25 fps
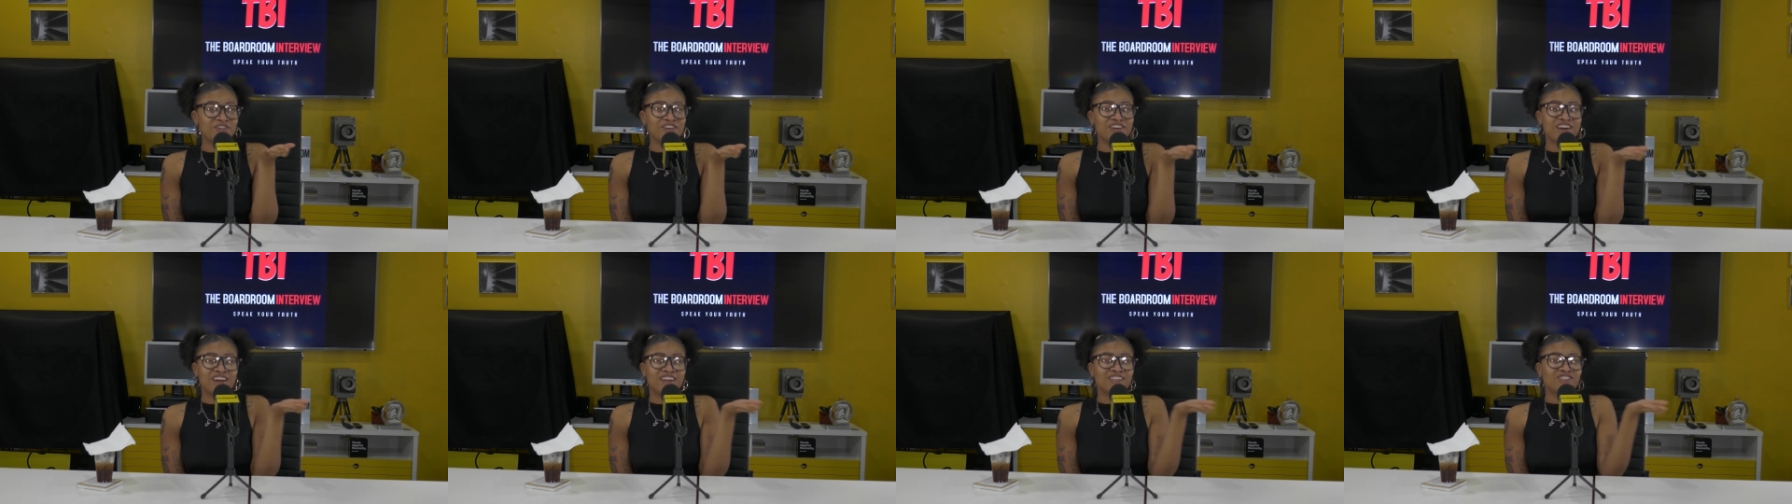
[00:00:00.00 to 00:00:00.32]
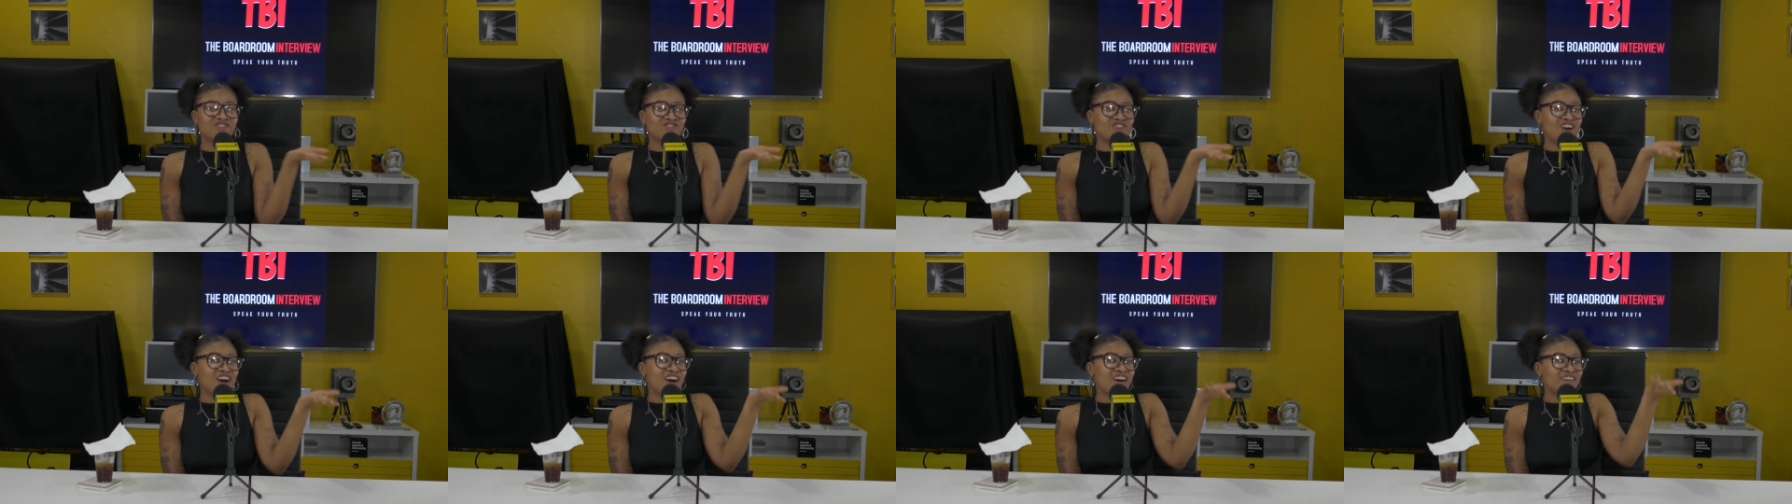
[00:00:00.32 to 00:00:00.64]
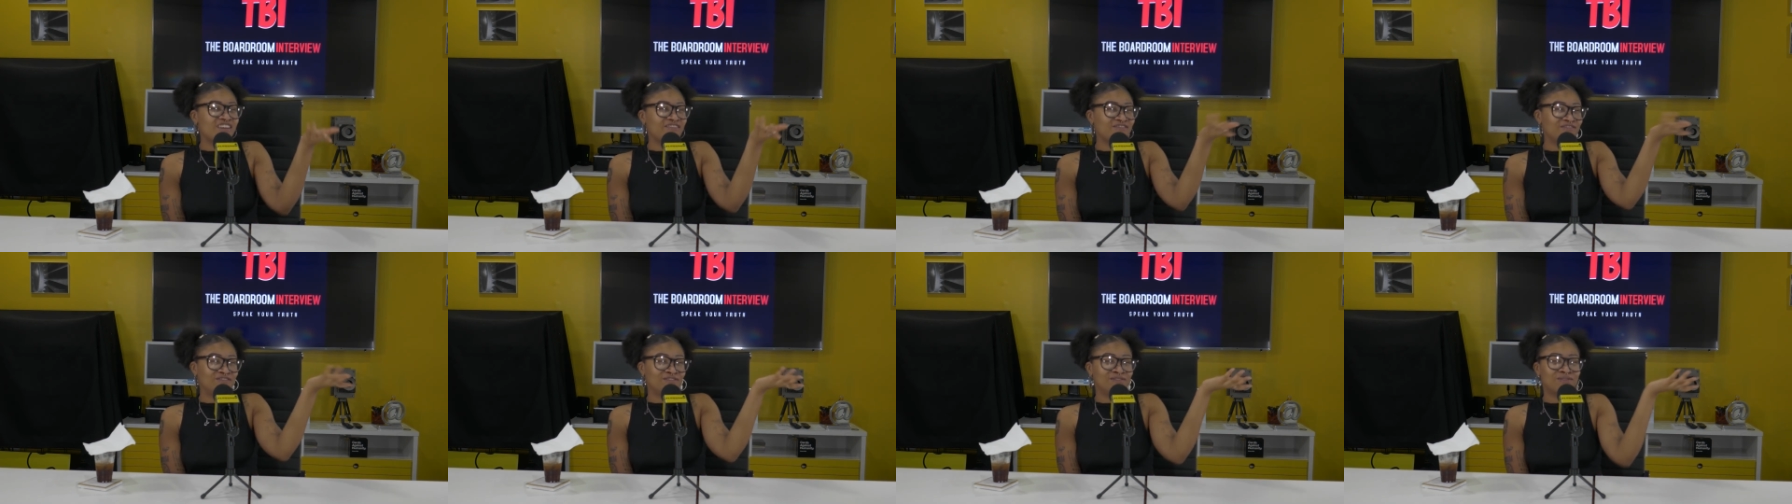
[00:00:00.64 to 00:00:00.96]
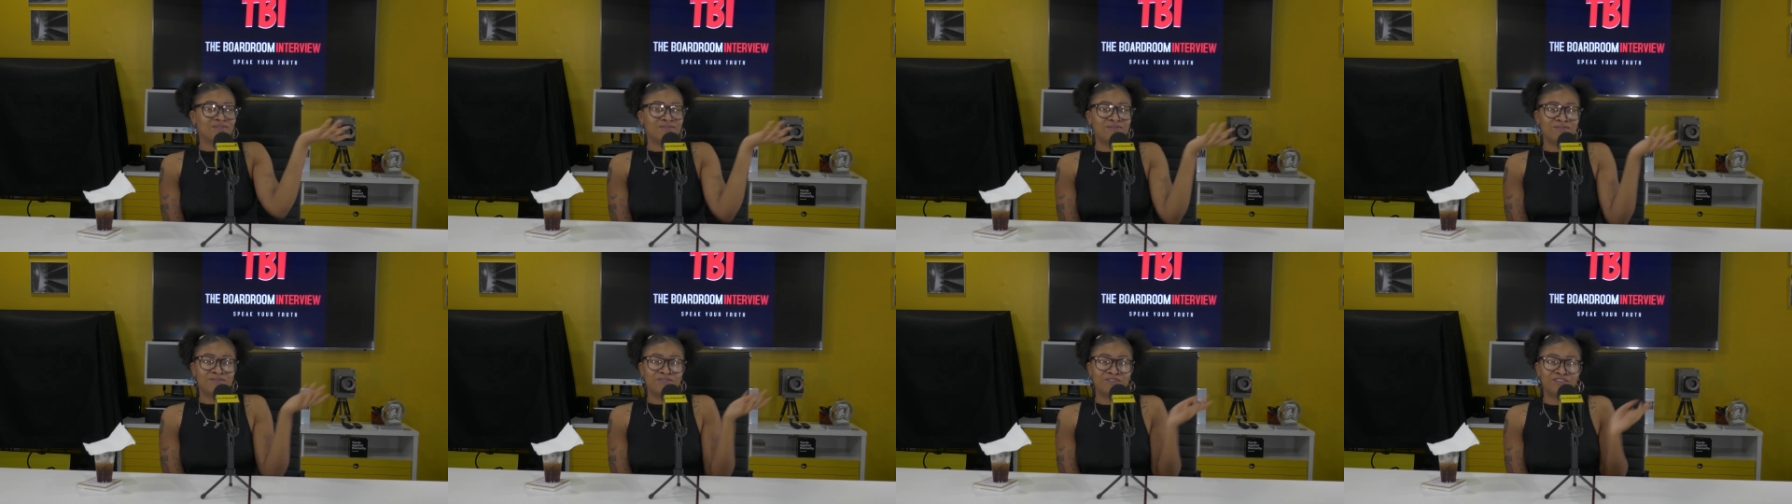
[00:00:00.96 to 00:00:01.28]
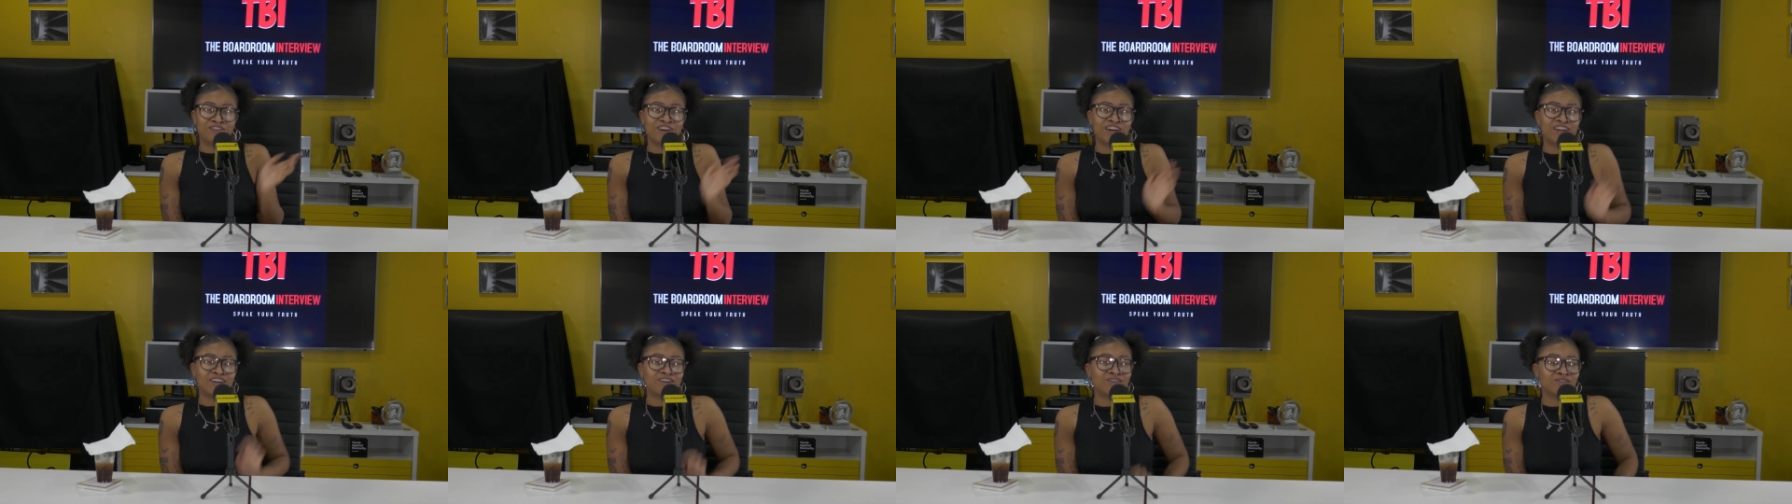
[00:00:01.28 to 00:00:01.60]
You gotta drive through.
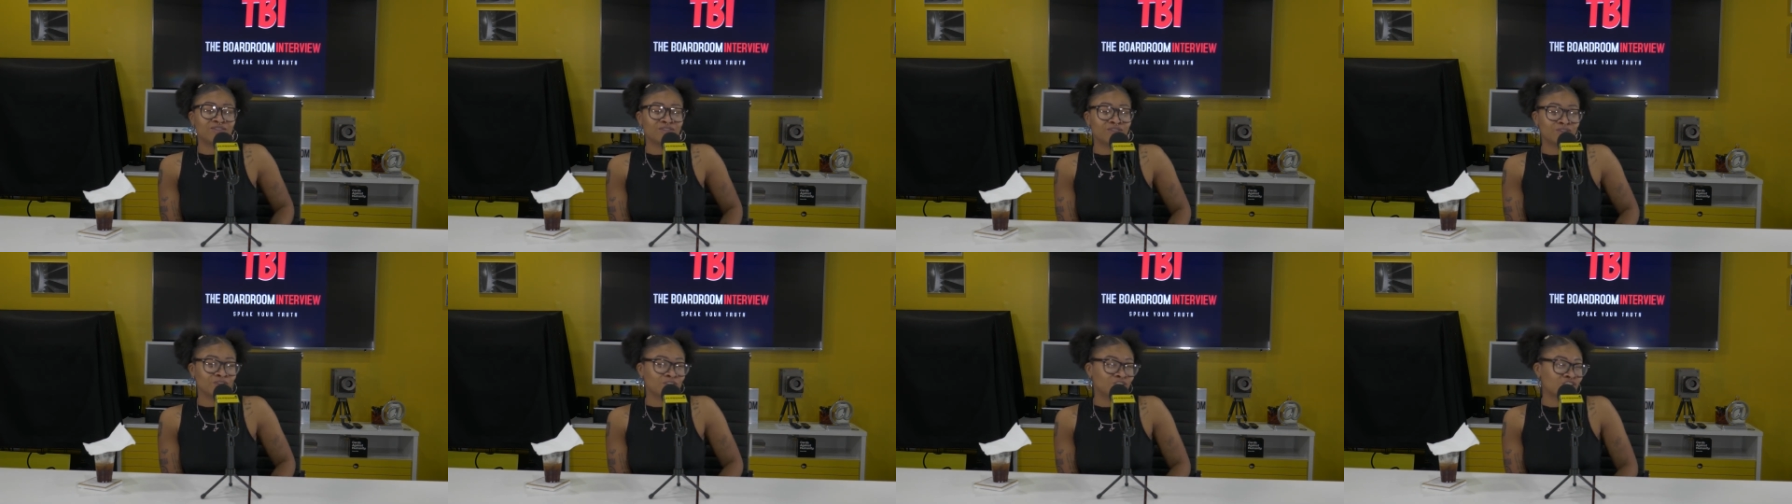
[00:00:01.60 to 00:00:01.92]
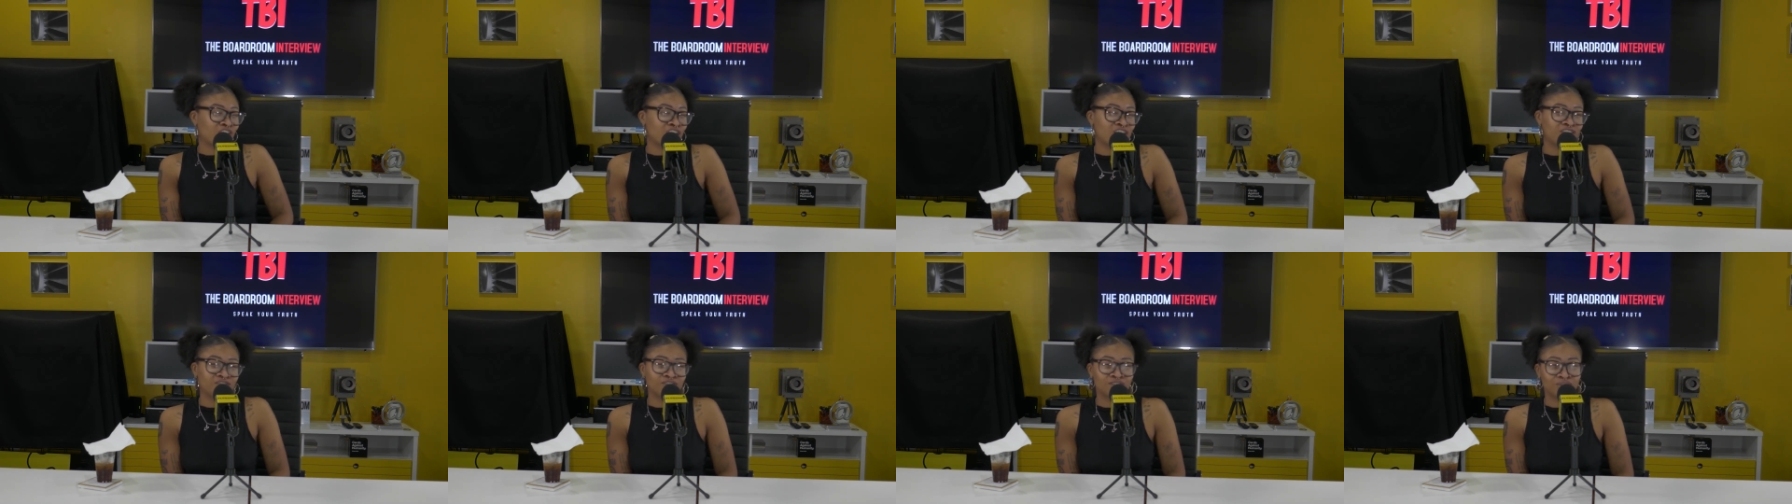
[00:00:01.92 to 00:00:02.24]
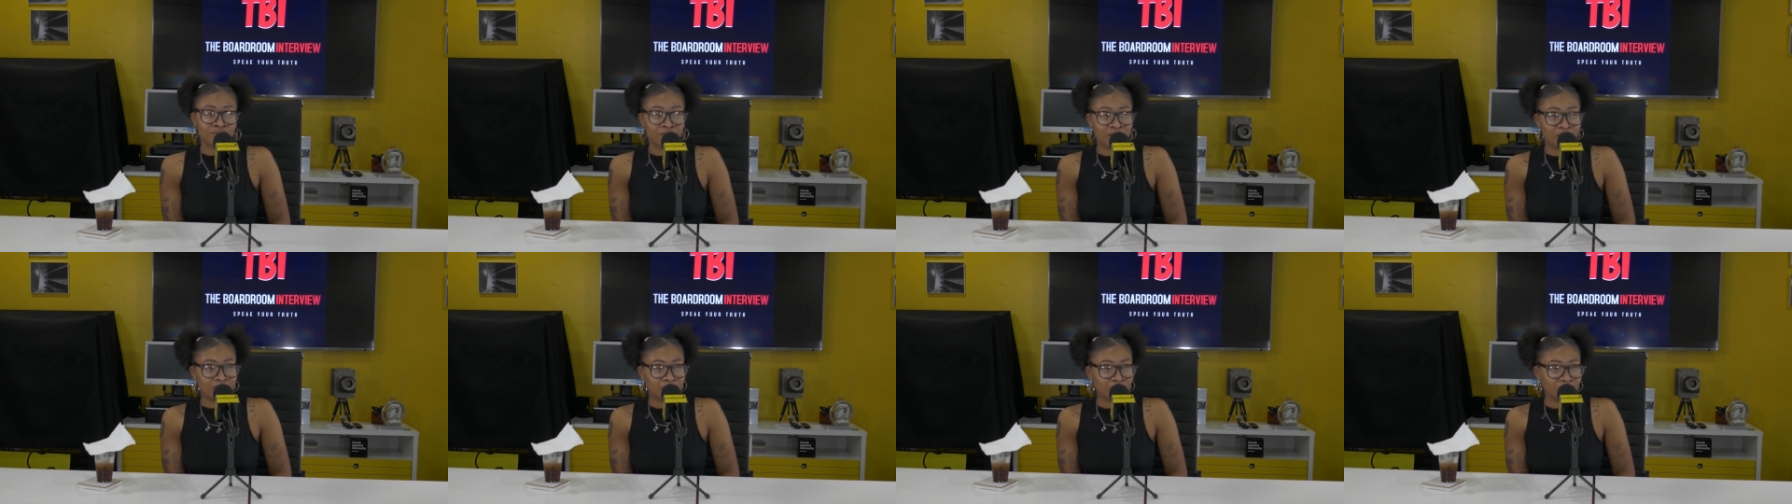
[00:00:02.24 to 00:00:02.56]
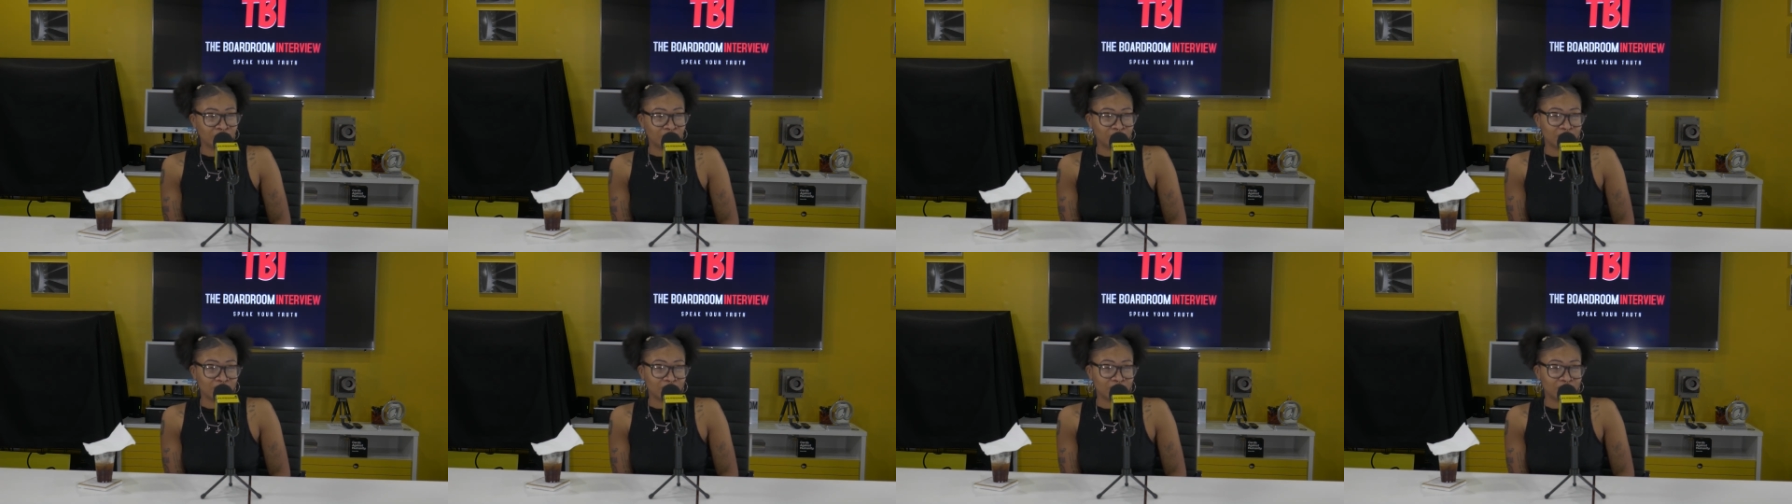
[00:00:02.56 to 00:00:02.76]
You gotta go through the drive through now.